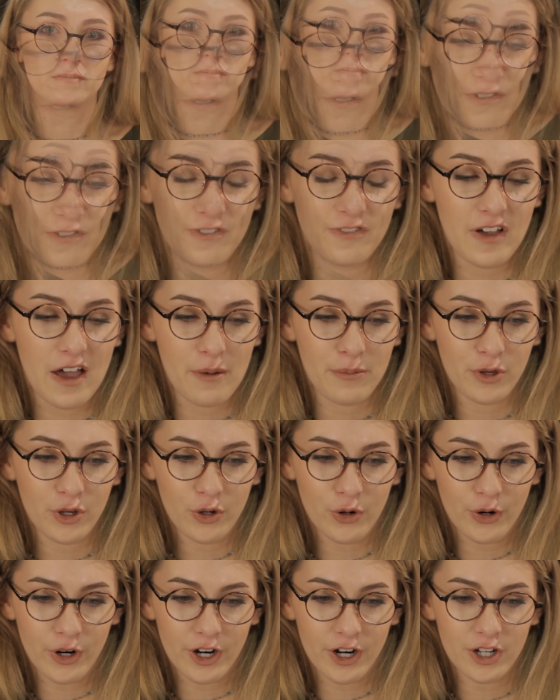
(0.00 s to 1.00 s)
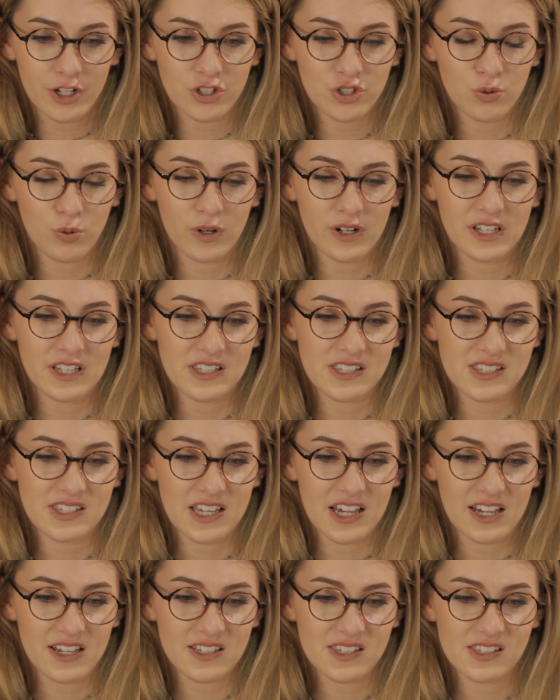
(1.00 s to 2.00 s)
February
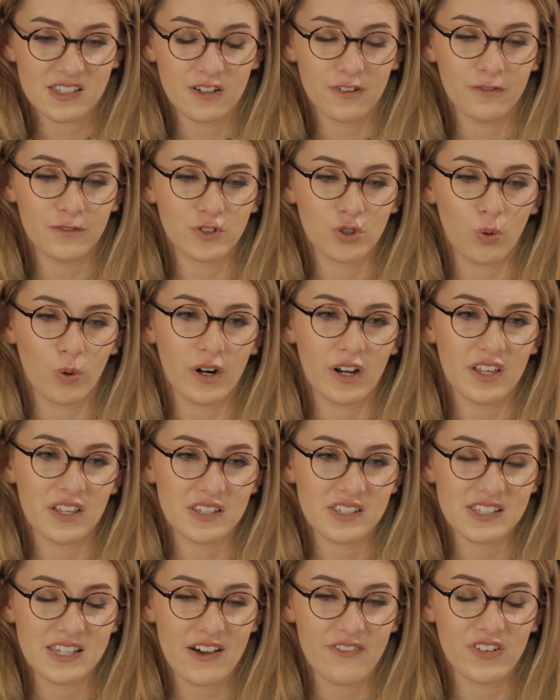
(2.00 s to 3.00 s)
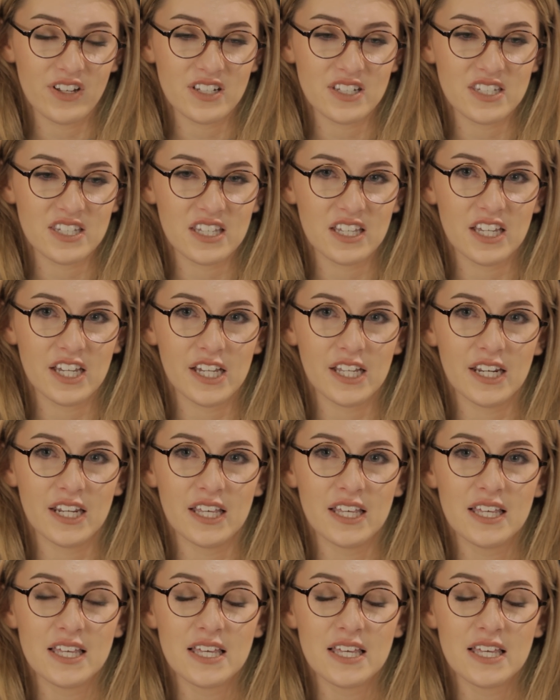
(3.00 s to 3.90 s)
26th of 2017.